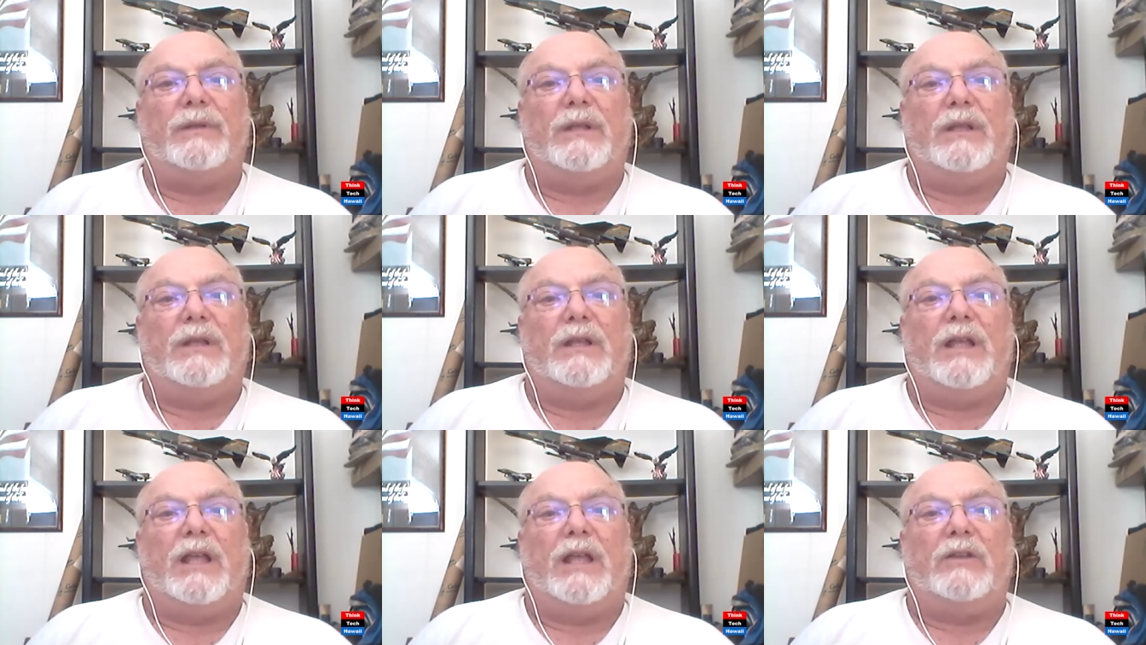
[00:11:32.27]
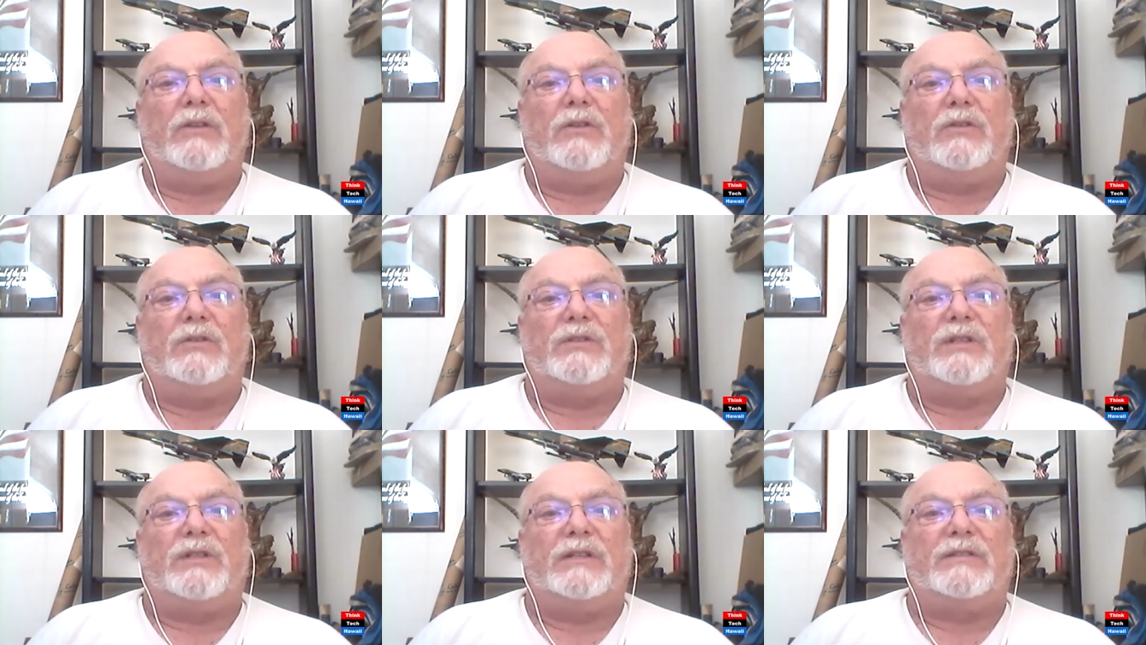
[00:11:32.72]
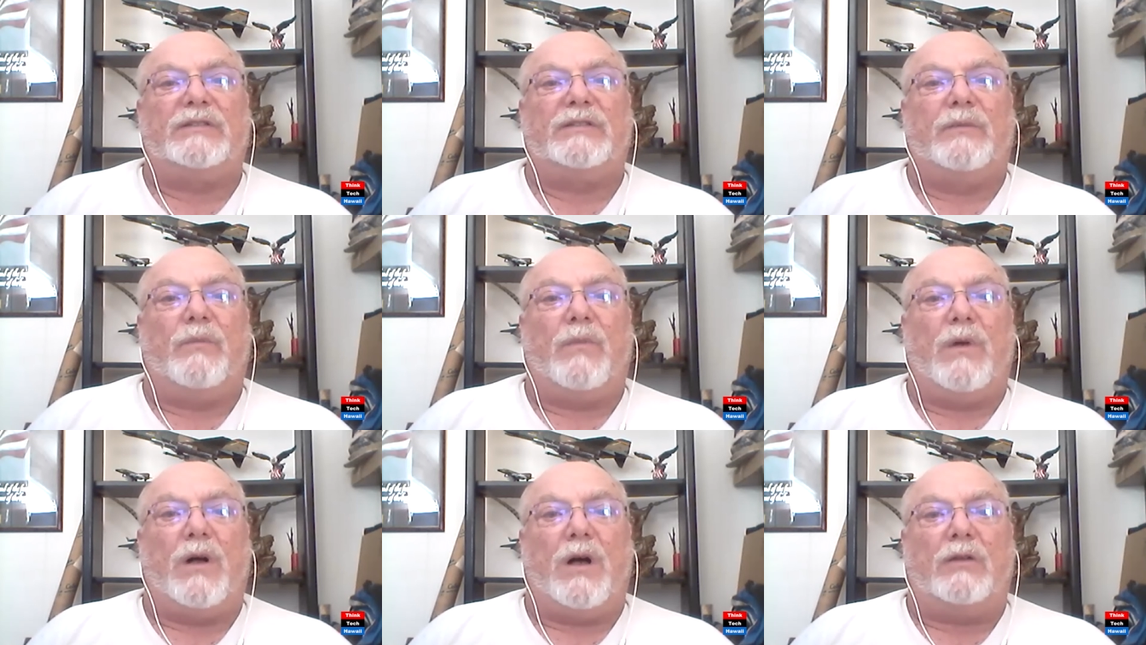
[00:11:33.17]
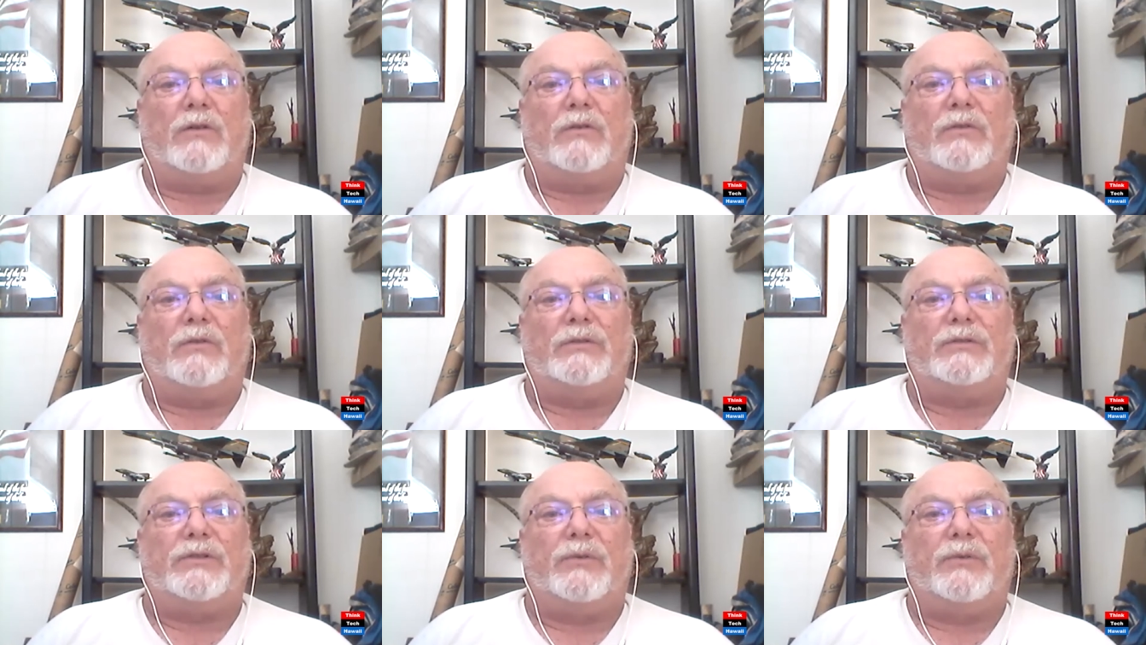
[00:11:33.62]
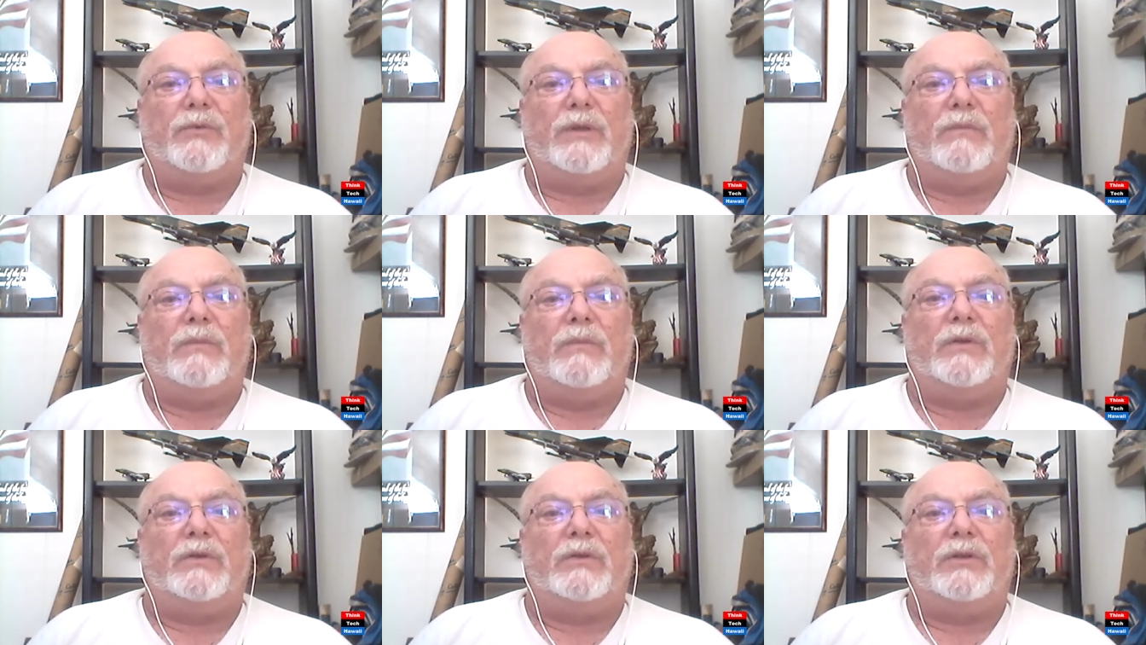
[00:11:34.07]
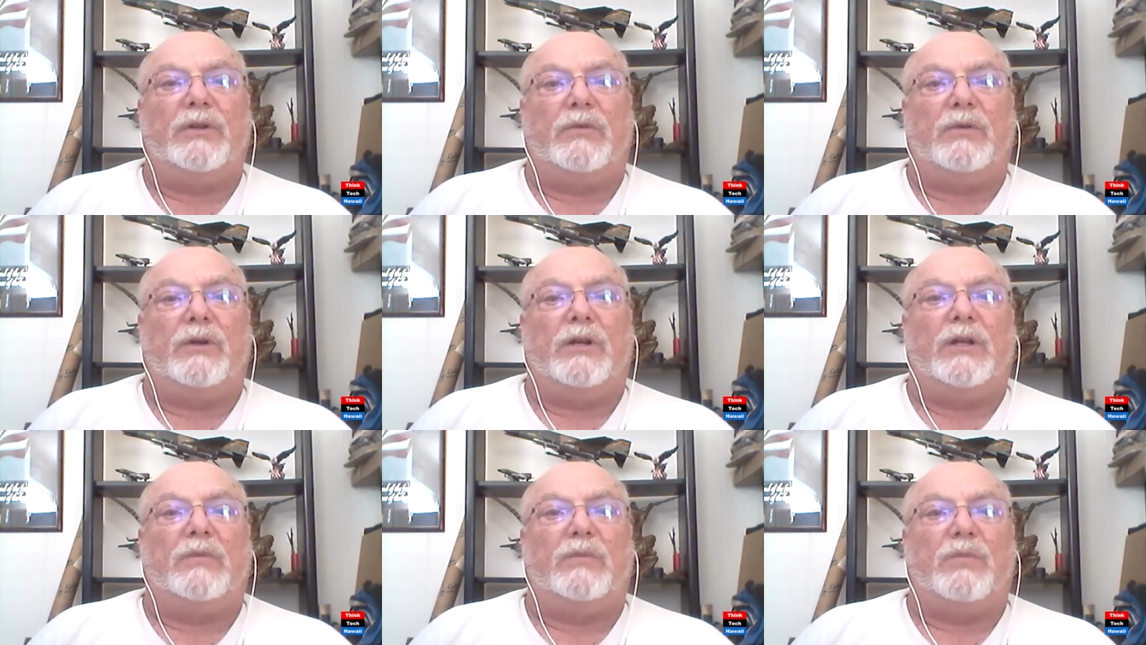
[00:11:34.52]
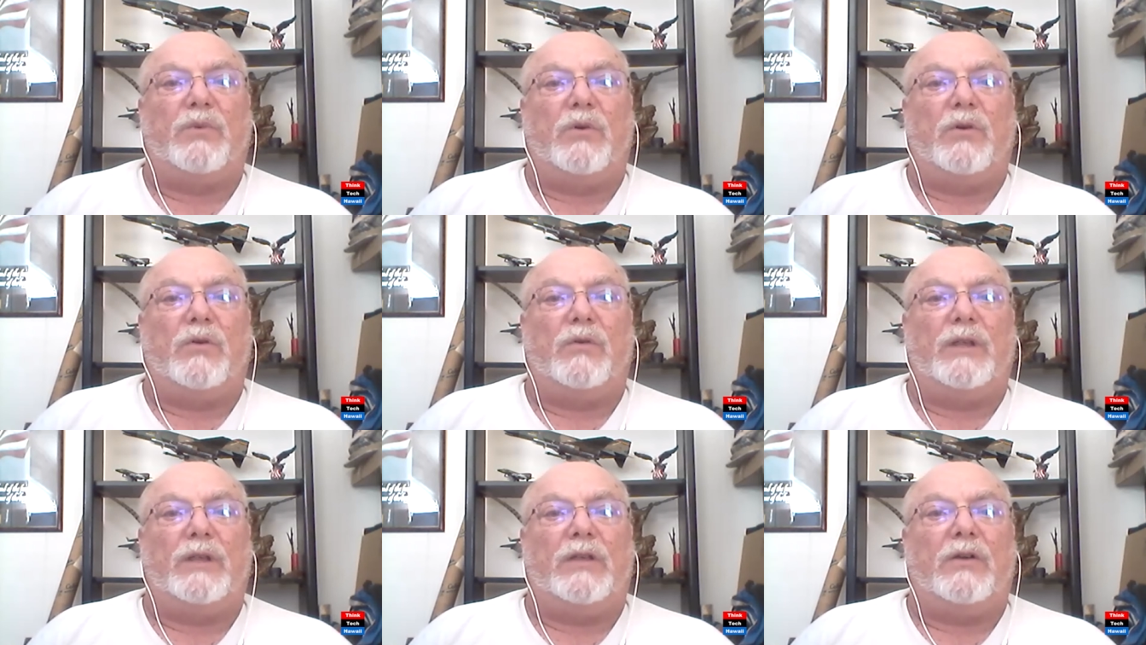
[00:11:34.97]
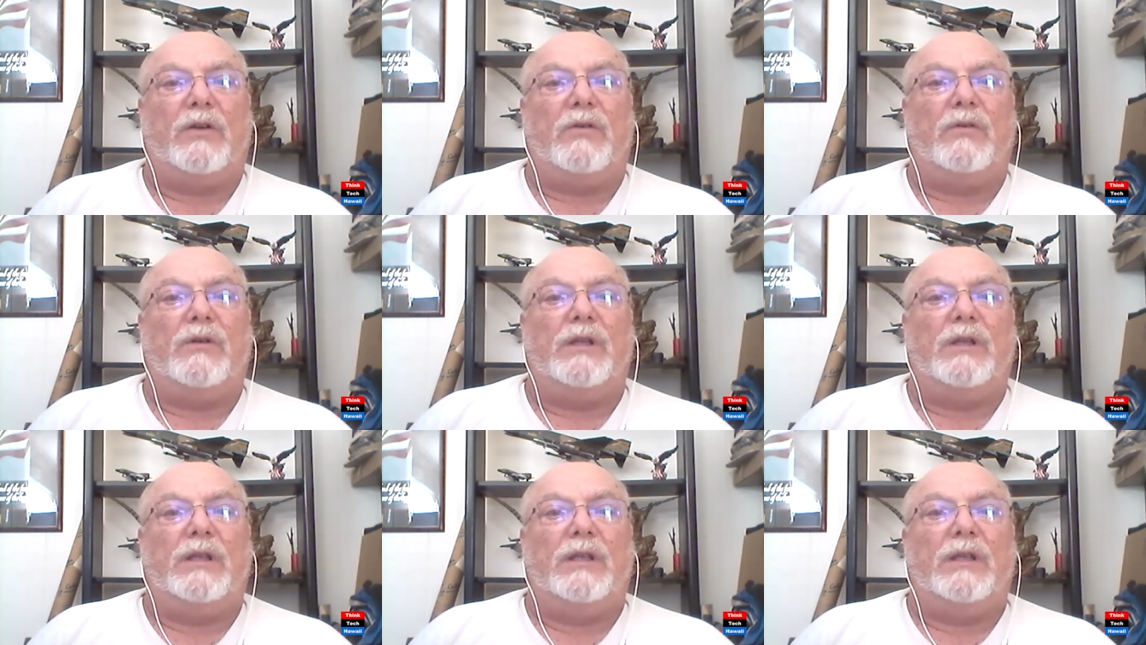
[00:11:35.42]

and use it as the model to rebuild the grid in Puerto Rico.